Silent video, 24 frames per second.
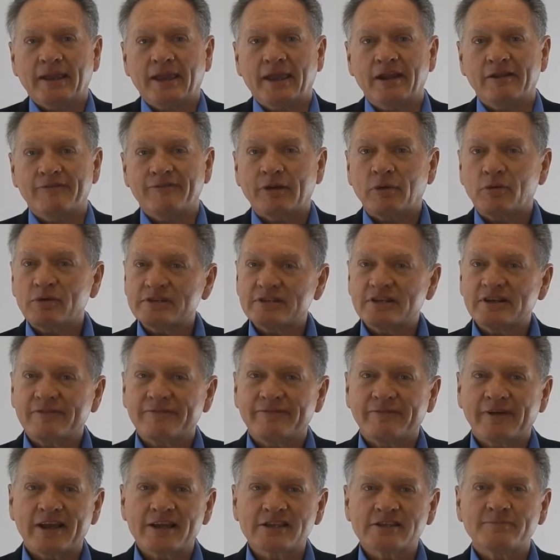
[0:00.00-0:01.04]
And if it was an
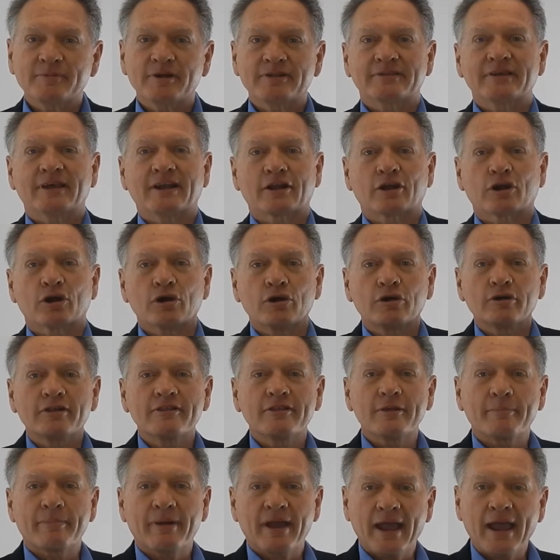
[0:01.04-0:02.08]
investment that occurred
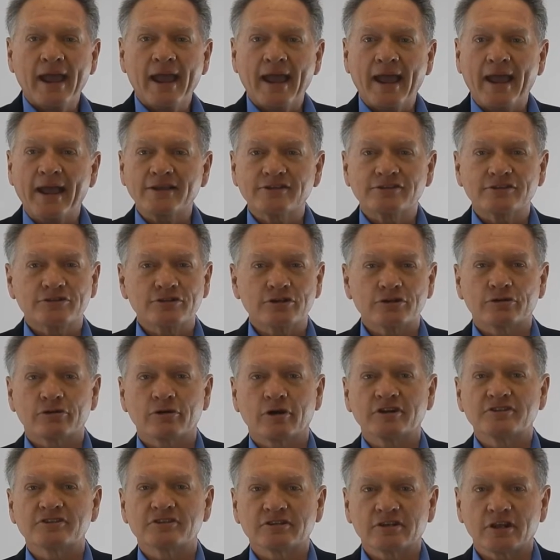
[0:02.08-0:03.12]
in the past and you're
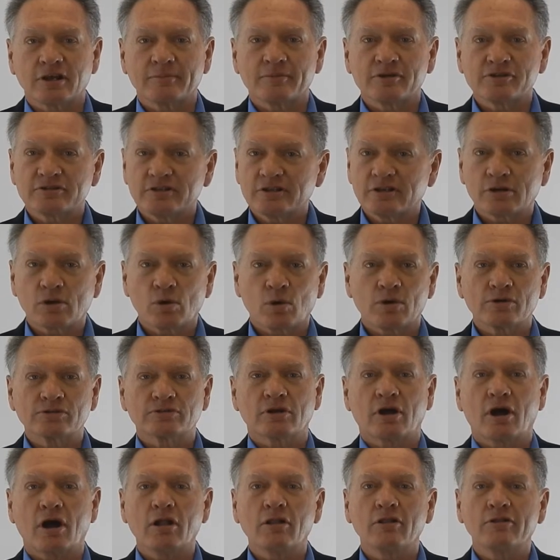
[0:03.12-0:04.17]
crunching numbers, and of
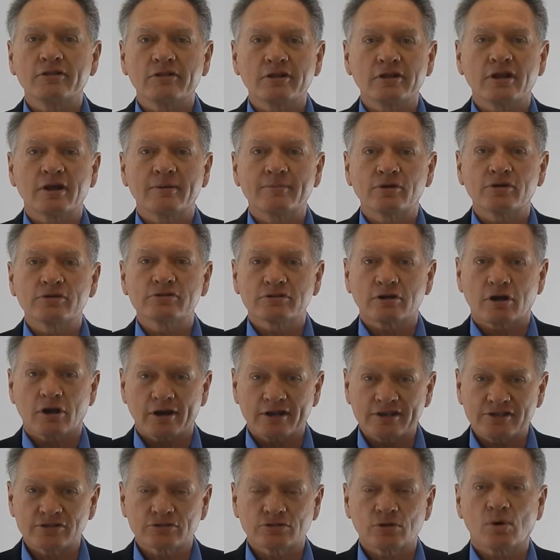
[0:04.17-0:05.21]
course all of the numbers
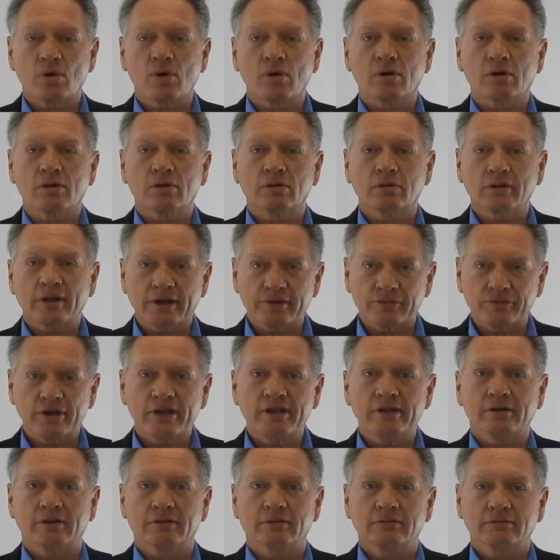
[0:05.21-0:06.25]
are historical and
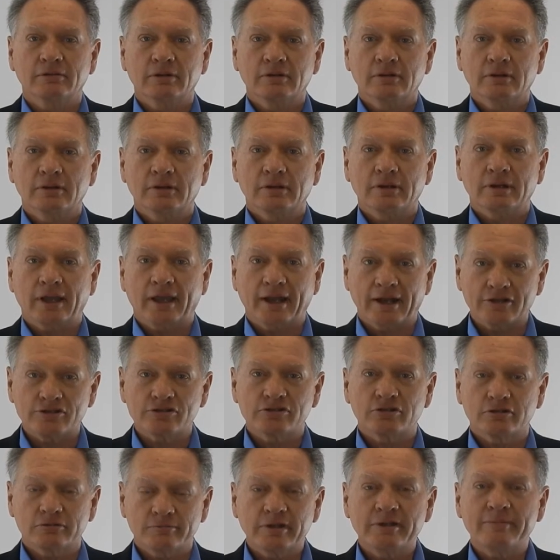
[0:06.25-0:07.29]
real, and it
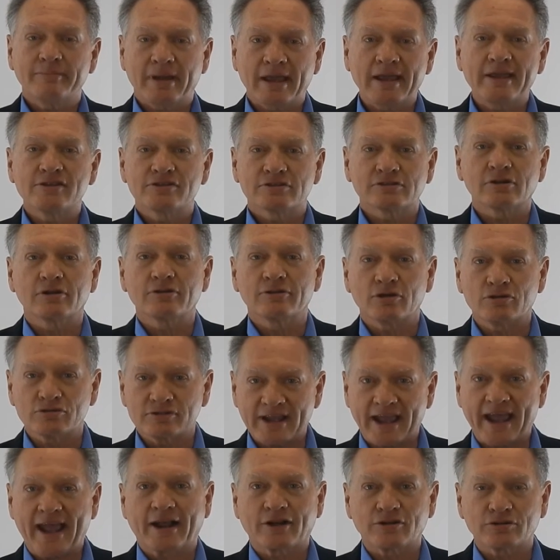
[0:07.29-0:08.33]
should be based on
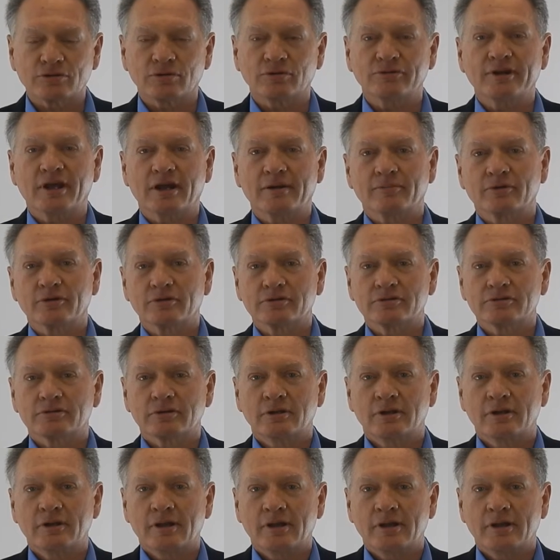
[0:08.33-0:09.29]
those actual numbers.